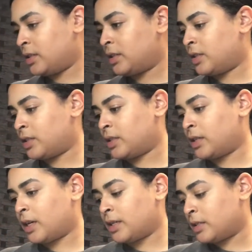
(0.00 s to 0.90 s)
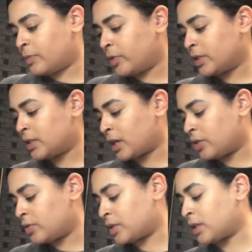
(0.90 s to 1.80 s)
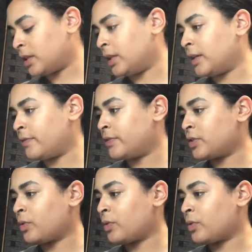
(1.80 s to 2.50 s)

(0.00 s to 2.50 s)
just in case someone schedules a lift